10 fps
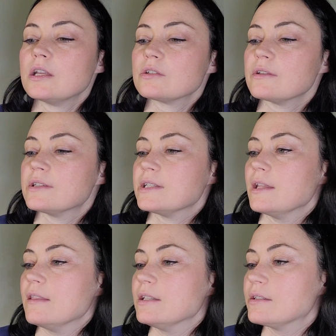So let's see,
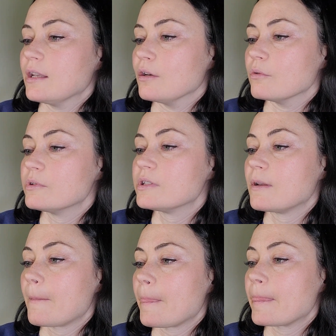these scent notes.
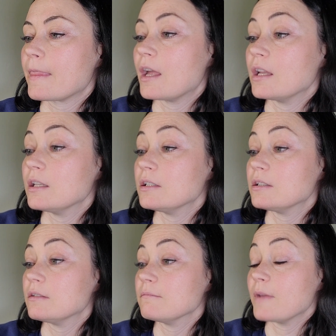
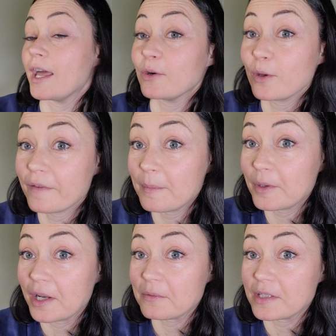I don't know if I'm
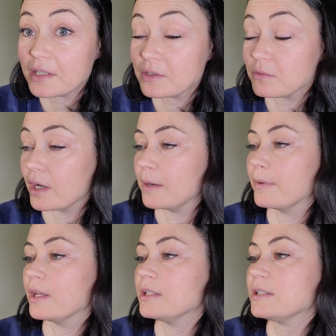pronouncing this right,
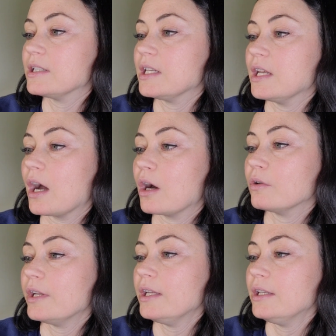but
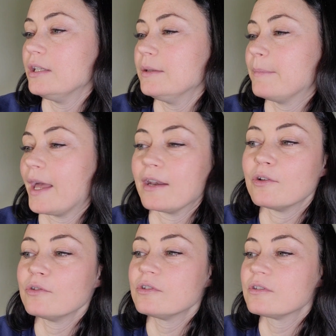tiare
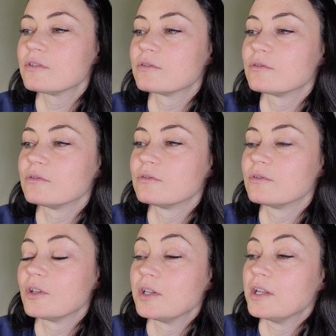petals,
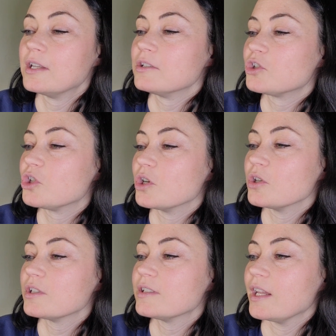
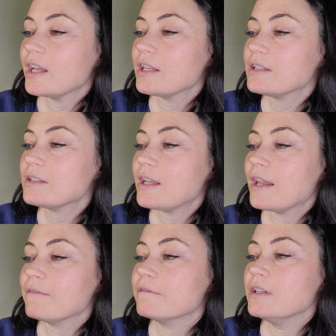sheer sands,
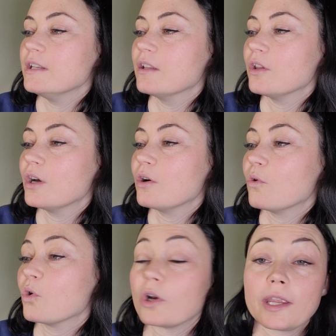and vanilla
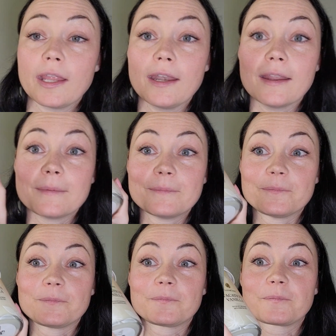orchid.
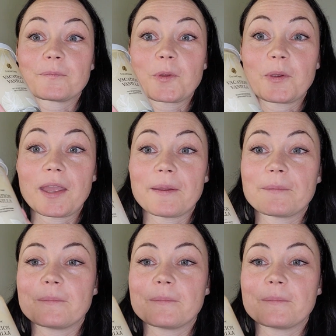Okay.